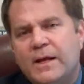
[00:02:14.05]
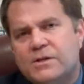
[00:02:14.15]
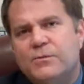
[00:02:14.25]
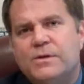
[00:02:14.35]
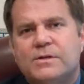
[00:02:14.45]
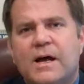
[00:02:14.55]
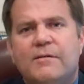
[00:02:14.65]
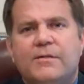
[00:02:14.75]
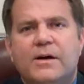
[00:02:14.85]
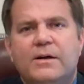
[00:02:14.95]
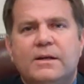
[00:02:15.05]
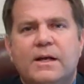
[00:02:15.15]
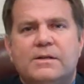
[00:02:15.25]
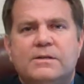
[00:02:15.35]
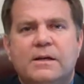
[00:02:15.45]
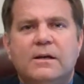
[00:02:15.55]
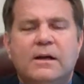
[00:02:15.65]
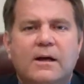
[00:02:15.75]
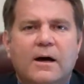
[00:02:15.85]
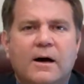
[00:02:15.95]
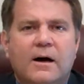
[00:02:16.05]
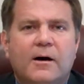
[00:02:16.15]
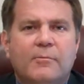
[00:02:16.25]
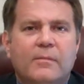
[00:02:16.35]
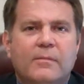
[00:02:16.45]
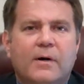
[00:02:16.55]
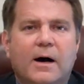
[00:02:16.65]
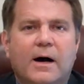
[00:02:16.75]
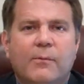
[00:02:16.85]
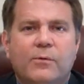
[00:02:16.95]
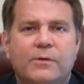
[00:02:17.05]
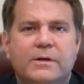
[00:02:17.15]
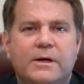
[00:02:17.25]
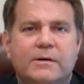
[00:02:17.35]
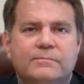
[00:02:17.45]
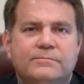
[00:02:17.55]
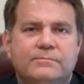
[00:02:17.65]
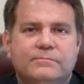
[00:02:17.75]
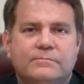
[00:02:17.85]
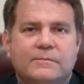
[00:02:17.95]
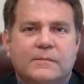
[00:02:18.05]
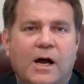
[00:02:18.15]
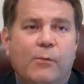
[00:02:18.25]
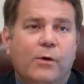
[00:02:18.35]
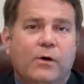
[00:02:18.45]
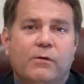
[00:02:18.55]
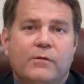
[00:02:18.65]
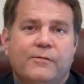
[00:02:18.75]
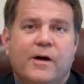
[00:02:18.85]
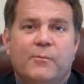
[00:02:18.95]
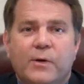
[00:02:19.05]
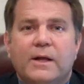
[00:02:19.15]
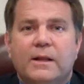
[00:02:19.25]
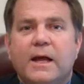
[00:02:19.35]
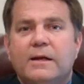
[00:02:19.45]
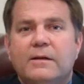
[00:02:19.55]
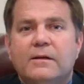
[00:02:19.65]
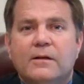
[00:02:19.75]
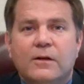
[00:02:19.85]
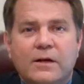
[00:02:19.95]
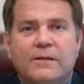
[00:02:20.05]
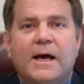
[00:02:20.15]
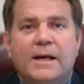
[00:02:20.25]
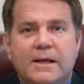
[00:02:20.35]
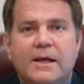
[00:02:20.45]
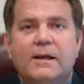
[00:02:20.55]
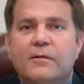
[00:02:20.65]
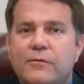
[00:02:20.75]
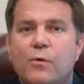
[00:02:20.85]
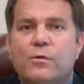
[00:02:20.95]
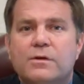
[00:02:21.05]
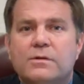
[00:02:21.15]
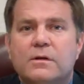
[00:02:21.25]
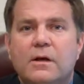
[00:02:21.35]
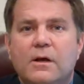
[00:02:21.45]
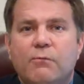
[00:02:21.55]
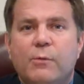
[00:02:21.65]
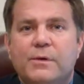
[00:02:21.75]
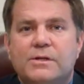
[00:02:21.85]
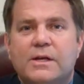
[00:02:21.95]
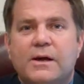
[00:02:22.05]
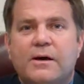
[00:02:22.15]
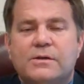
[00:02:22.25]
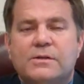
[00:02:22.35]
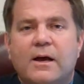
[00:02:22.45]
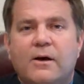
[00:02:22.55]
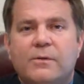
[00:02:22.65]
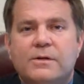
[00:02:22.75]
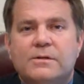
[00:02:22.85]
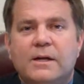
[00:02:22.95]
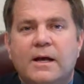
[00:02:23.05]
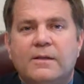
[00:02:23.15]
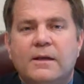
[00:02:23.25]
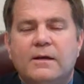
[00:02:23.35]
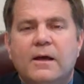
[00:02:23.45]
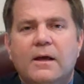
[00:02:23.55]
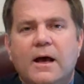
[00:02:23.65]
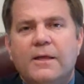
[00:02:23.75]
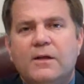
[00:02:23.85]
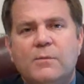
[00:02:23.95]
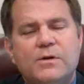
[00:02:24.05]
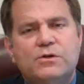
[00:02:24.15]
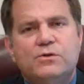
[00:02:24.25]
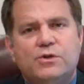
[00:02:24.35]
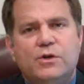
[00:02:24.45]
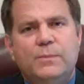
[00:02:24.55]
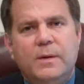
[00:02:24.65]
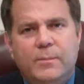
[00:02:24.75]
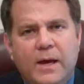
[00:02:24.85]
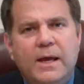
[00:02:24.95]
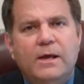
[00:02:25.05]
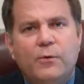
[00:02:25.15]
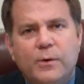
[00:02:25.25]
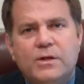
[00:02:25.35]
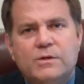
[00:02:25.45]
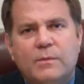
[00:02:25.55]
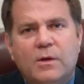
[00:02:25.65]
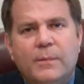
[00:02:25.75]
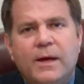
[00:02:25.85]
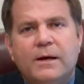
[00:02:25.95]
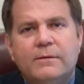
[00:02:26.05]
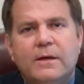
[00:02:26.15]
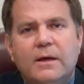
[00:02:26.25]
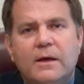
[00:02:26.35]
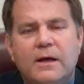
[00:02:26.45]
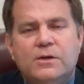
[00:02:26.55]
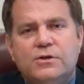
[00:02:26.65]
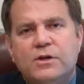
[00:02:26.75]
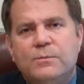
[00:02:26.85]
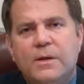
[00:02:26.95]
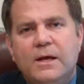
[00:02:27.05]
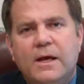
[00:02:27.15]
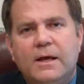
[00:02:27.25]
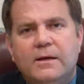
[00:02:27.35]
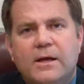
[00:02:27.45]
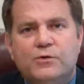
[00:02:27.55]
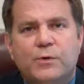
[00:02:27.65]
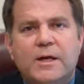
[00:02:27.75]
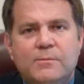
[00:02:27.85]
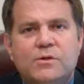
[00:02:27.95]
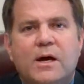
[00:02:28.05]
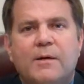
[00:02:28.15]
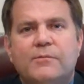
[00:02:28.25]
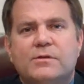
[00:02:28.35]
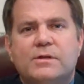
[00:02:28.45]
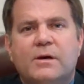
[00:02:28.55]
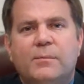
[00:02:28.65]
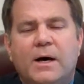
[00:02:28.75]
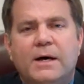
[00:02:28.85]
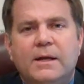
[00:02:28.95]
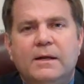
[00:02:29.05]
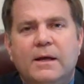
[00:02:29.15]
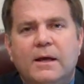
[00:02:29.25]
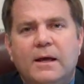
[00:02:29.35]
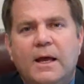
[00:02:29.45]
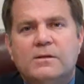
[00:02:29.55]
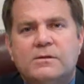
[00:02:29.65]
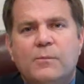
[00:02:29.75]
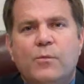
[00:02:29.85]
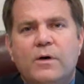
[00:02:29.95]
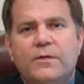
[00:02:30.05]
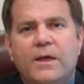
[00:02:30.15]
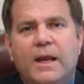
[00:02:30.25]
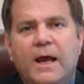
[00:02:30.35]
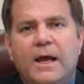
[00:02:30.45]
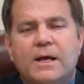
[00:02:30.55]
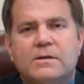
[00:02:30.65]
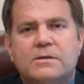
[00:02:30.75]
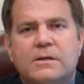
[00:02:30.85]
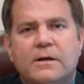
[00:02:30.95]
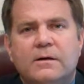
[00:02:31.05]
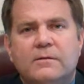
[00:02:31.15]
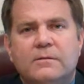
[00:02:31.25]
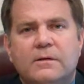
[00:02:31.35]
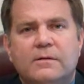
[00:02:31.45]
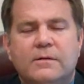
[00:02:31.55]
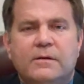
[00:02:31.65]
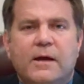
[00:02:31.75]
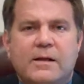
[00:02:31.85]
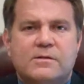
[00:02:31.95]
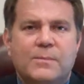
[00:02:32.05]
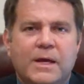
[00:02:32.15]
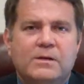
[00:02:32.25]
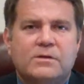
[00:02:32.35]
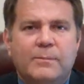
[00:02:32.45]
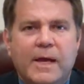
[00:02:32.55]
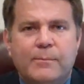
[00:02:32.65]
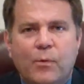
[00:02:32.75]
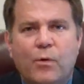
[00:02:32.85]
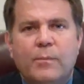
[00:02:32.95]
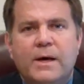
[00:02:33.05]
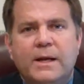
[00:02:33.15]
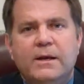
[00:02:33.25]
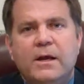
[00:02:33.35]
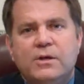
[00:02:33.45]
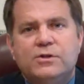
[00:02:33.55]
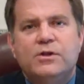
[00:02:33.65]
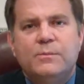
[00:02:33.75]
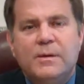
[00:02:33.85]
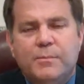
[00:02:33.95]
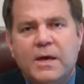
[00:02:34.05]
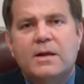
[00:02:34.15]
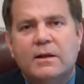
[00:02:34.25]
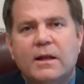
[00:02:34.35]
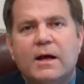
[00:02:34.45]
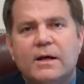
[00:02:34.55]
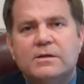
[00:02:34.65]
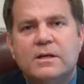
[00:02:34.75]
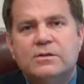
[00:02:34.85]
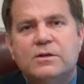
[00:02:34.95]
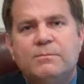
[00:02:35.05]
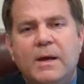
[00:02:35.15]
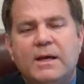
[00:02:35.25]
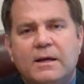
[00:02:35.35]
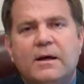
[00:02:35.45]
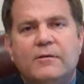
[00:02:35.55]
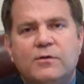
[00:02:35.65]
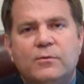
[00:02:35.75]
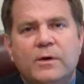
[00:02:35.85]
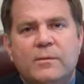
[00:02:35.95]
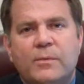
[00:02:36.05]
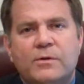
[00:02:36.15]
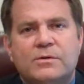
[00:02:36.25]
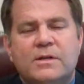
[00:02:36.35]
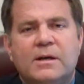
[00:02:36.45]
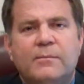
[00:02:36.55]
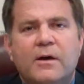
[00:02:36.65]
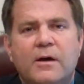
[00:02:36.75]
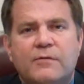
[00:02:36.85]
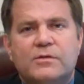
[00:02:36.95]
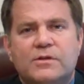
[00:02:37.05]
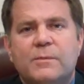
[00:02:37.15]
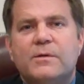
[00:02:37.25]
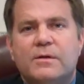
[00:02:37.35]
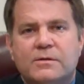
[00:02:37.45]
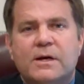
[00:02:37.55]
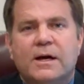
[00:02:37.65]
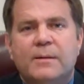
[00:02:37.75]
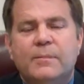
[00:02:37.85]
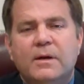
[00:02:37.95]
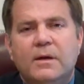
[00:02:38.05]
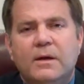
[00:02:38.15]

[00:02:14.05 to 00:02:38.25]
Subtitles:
That's the reason I voted against it. I will, if I'm reelected, look at that again, of course, when we set our salaries. And I think commissioners should be paid a reasonable amount. It shouldn't be a dream job for somebody, and someone that has the means to make more money shouldn't be penalized. They should make enough to reimburse them for some of their time.